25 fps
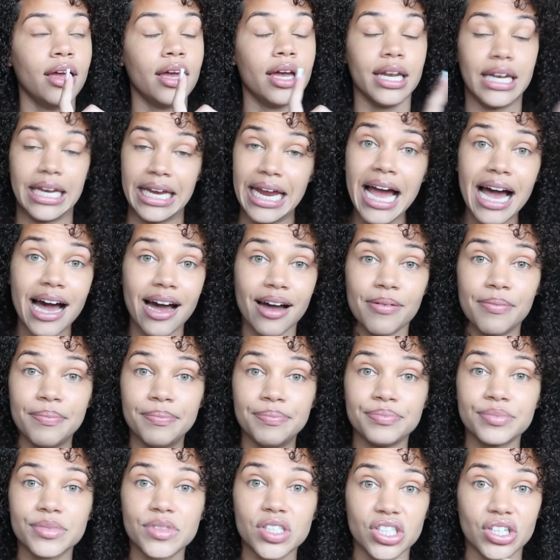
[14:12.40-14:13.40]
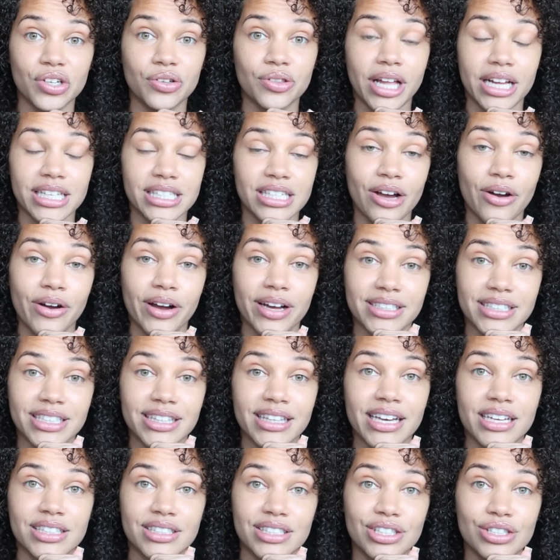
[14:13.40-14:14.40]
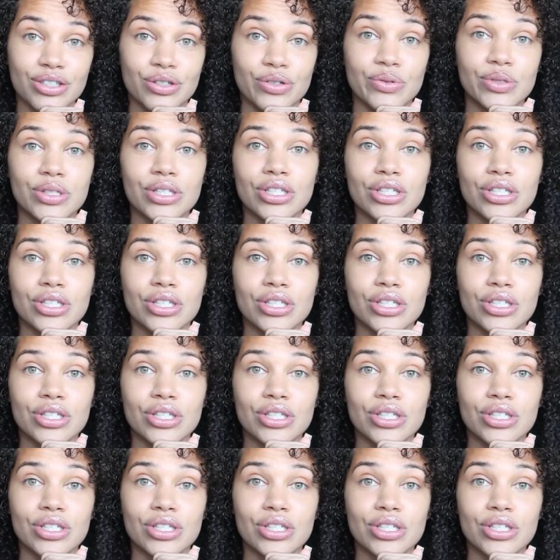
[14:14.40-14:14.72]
And yeah, so that's how I did that too.